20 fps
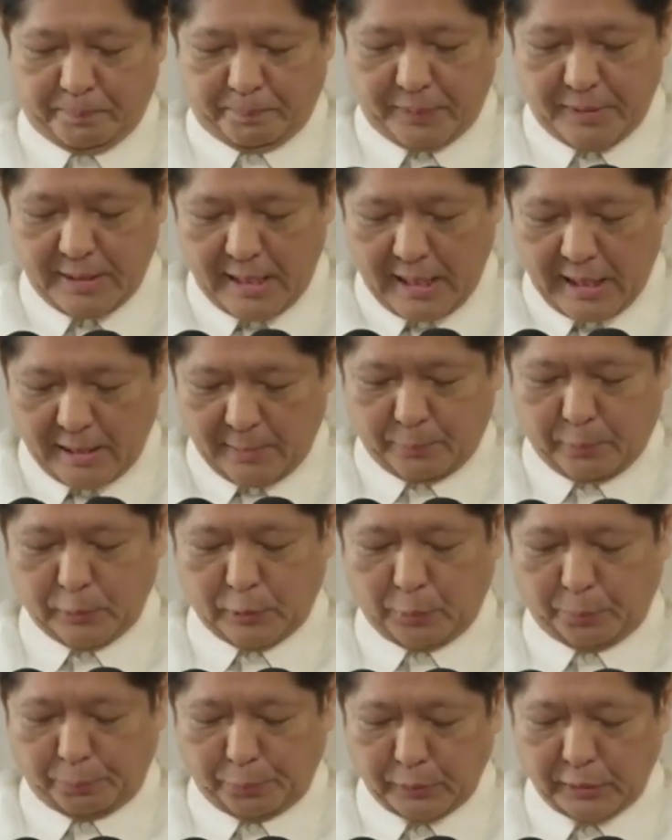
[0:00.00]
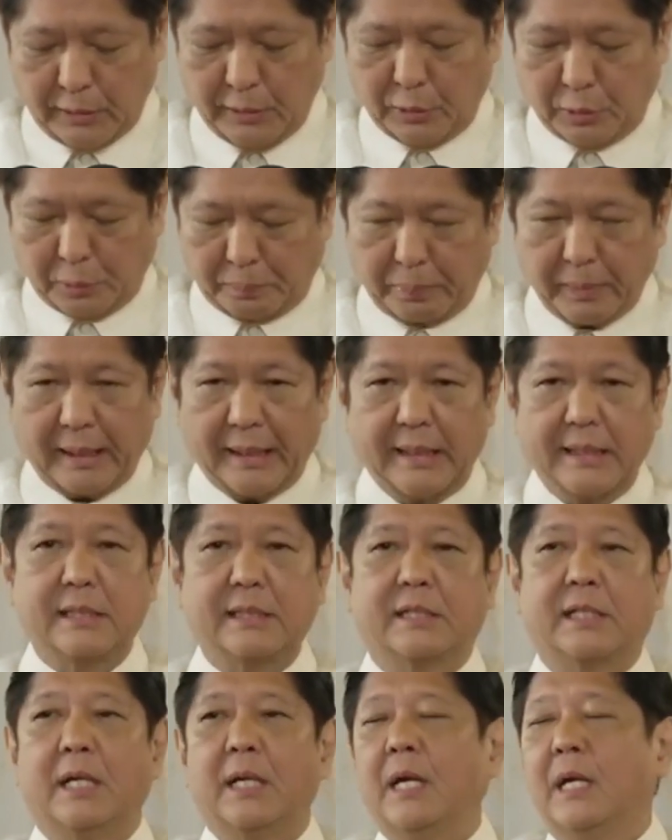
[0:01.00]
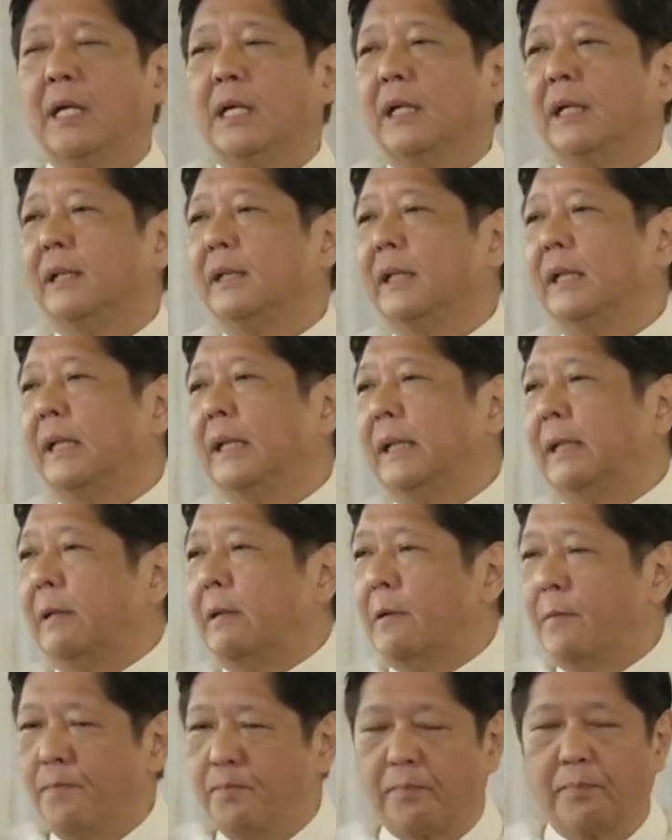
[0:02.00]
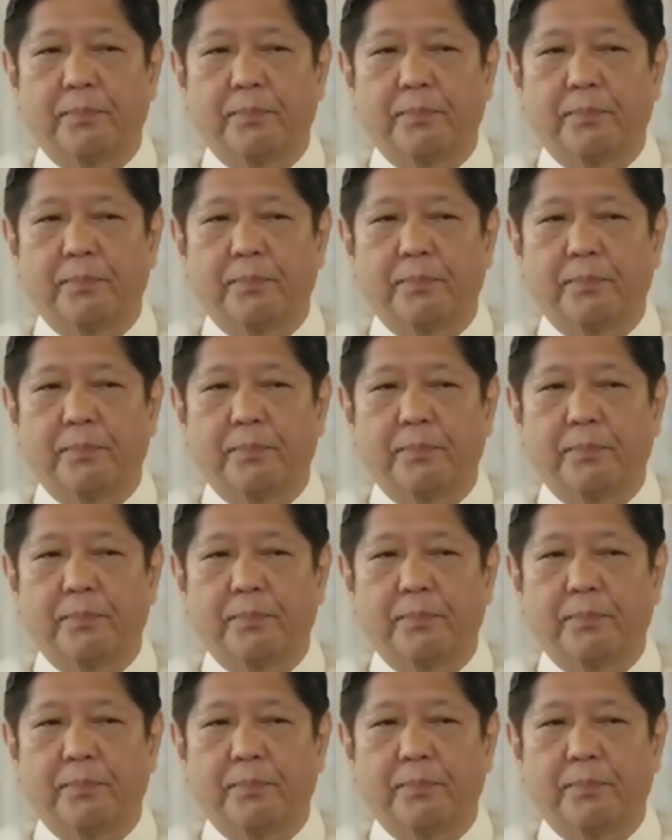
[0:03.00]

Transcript: been able to put into place the